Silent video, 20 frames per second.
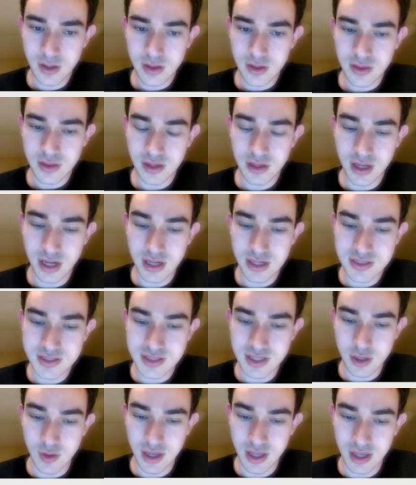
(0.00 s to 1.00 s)
The knight is
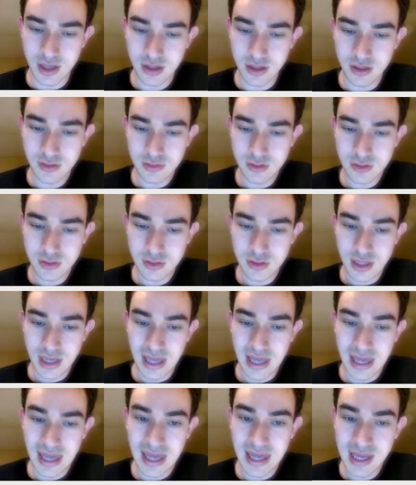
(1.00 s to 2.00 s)
now hanging,
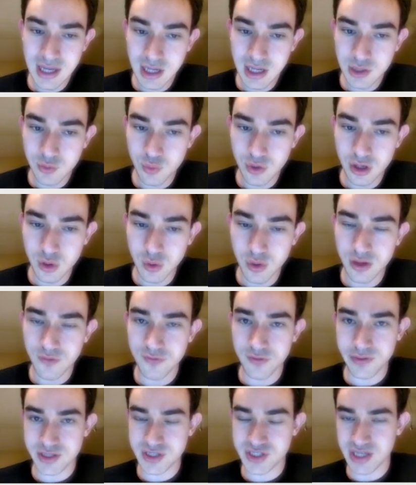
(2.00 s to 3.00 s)
and we're going
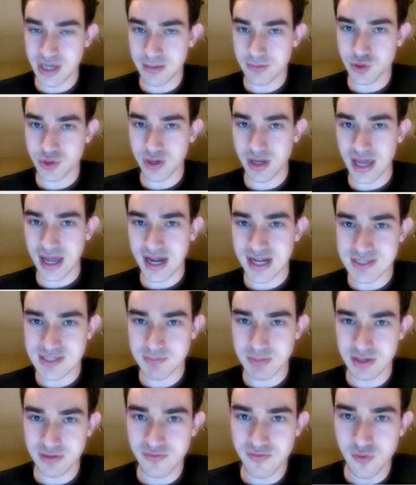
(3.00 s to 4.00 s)
for the same trick as
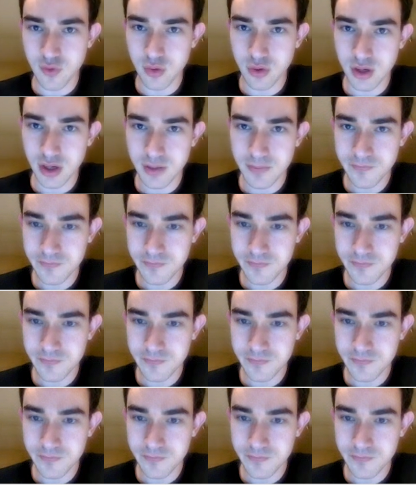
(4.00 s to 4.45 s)
before.